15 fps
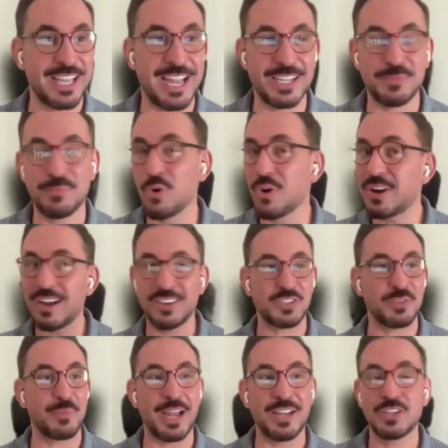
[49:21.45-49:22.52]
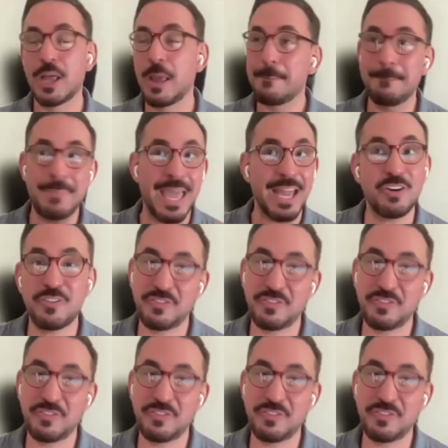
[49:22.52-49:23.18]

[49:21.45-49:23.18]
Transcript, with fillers: personalized, more customized,